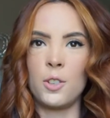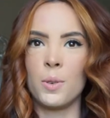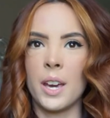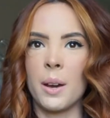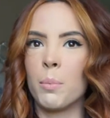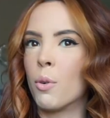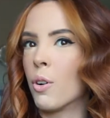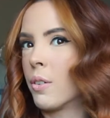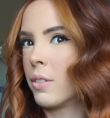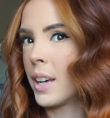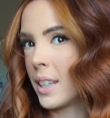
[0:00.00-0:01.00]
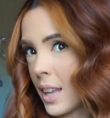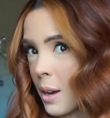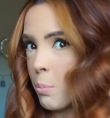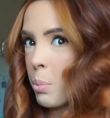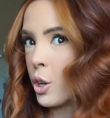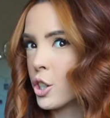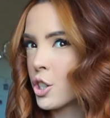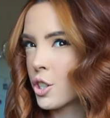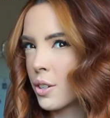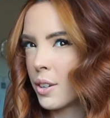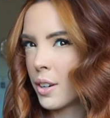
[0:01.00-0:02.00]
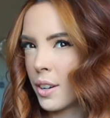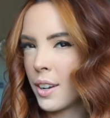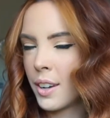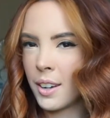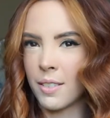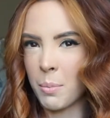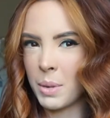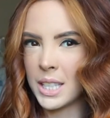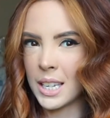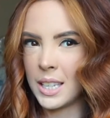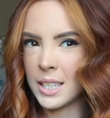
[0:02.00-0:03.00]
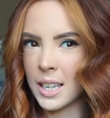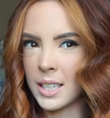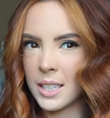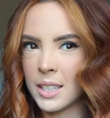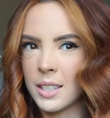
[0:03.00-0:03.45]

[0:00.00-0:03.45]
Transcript: You get more of like that push, if that makes any sense.